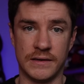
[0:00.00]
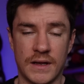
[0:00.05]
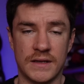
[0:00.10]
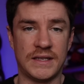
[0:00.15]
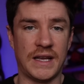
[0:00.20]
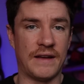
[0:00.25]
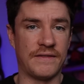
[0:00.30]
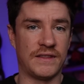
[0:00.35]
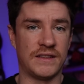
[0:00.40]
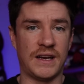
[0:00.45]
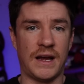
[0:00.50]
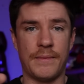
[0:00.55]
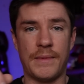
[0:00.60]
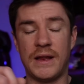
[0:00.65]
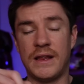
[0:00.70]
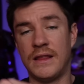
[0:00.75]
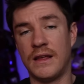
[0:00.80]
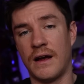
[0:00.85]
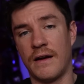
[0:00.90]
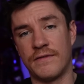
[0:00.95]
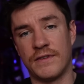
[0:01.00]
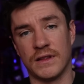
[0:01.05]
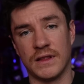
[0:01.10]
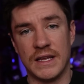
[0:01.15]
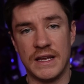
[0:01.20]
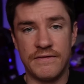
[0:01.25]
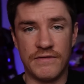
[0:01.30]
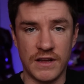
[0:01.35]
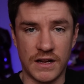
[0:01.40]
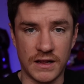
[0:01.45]
Because half the time I either have to
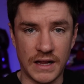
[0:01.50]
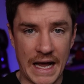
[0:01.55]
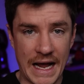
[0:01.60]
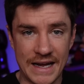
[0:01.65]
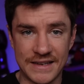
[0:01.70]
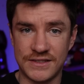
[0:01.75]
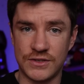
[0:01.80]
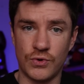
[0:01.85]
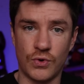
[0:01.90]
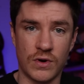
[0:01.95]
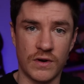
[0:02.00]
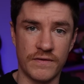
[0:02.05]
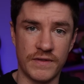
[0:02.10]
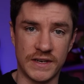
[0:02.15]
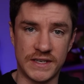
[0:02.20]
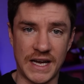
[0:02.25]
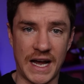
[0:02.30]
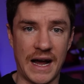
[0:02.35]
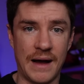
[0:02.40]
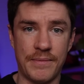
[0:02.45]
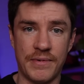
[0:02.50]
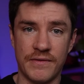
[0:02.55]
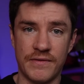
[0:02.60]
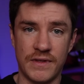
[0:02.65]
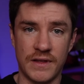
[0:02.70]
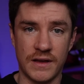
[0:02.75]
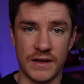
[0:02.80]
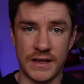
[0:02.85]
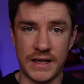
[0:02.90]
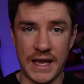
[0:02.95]
leave the glass door of the top of
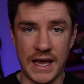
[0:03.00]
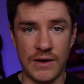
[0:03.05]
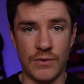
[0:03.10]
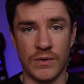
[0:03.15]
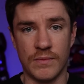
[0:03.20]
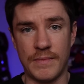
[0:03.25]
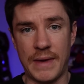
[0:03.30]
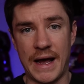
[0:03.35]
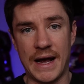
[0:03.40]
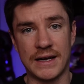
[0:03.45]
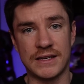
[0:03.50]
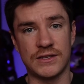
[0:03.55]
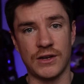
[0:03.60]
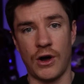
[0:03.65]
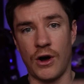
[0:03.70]
the K1 Max